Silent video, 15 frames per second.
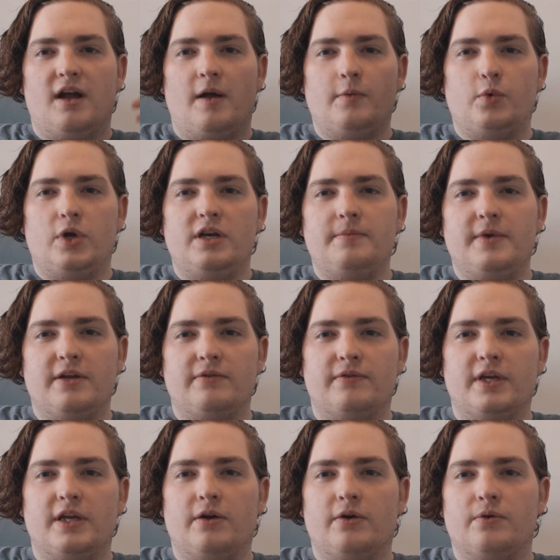I wanted to make a
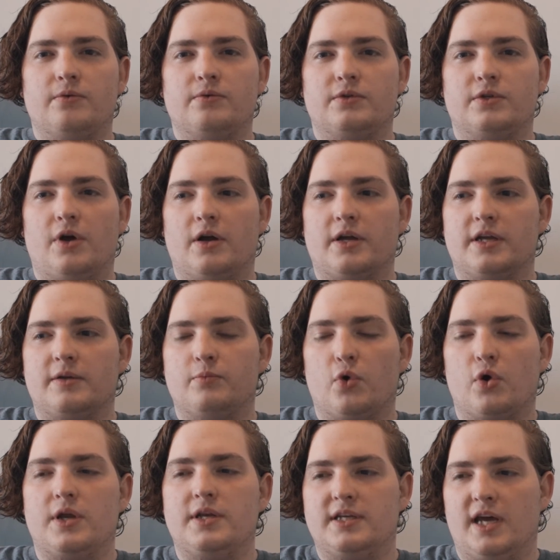video talking
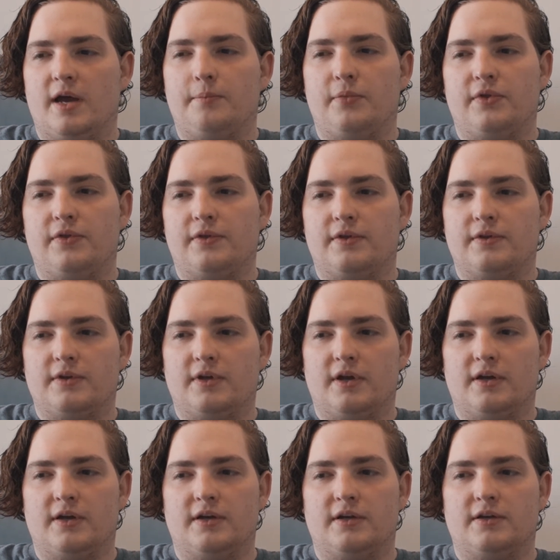more in depth
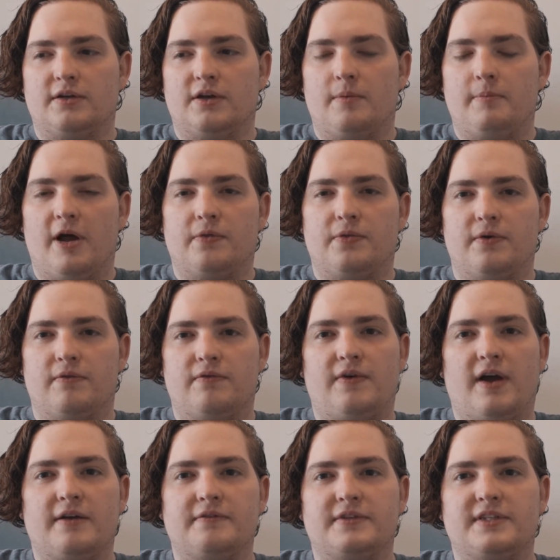about the
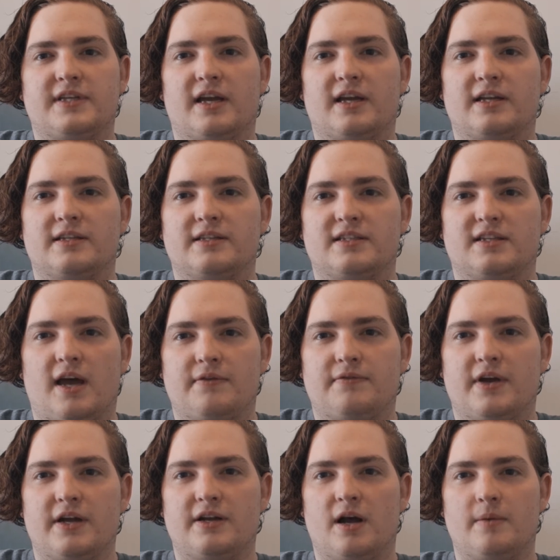5-second
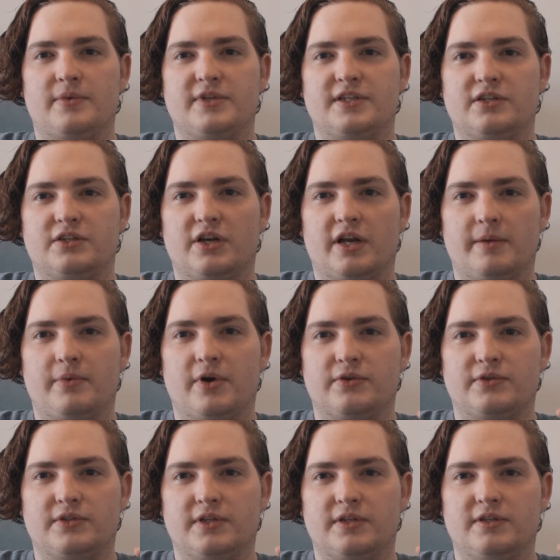sci-fi composition I
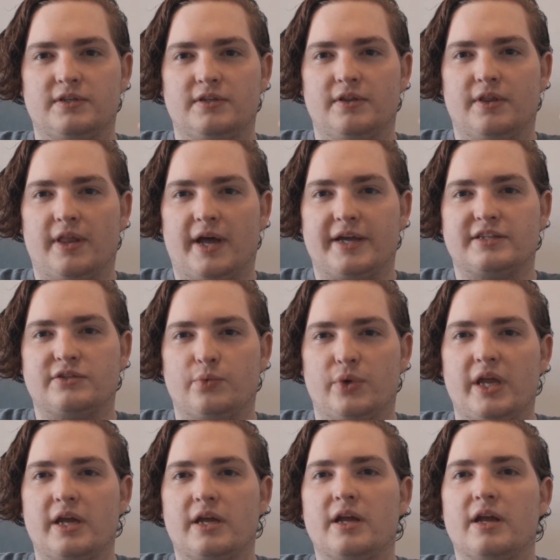posted last
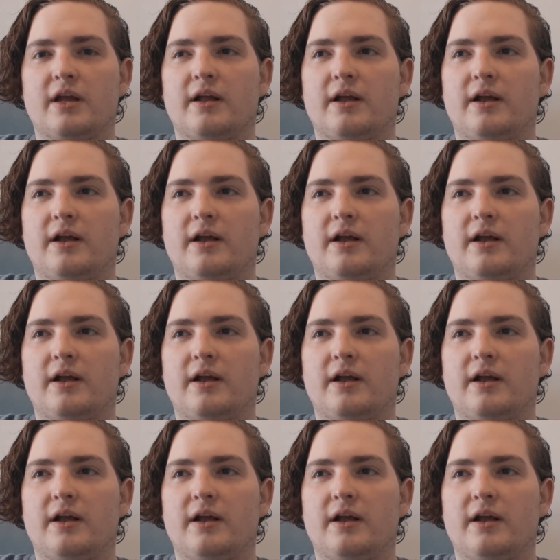week.